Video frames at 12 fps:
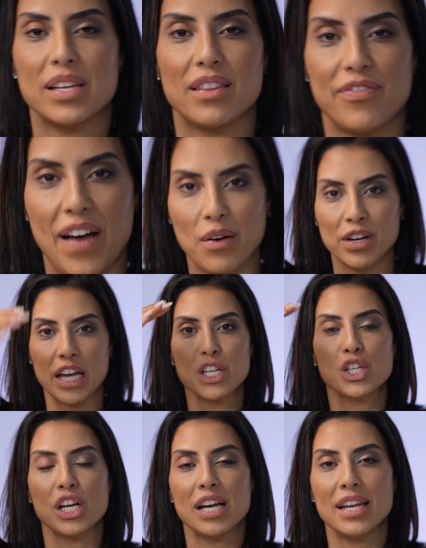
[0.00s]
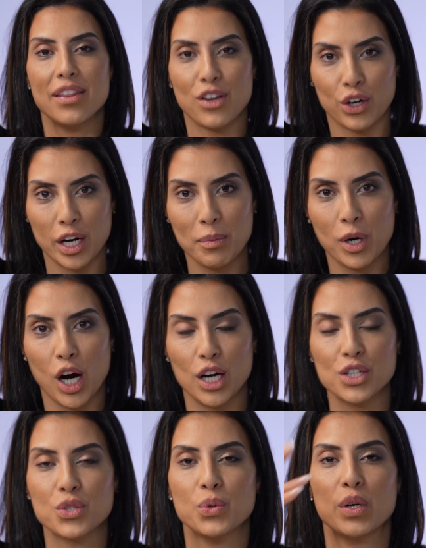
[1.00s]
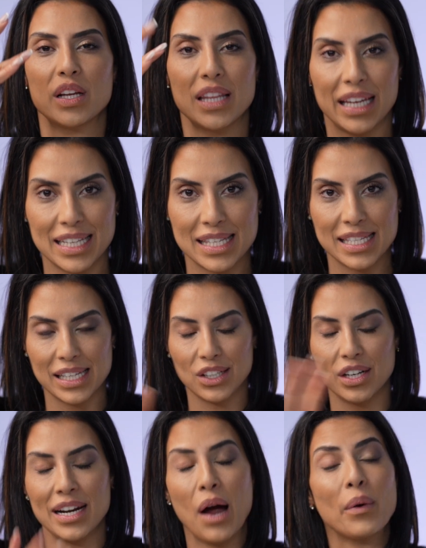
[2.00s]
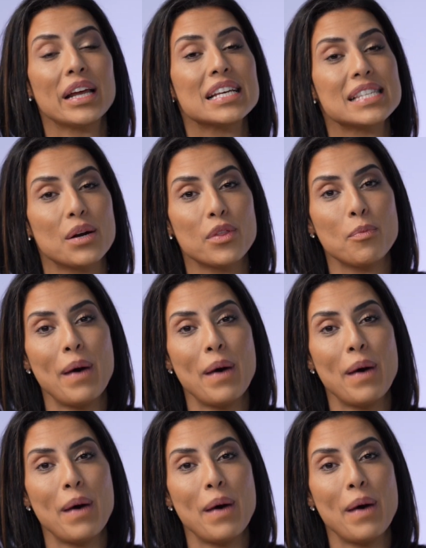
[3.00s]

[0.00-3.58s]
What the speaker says: did the foundation, the cream contour, the concealer, and now we're gonna set with the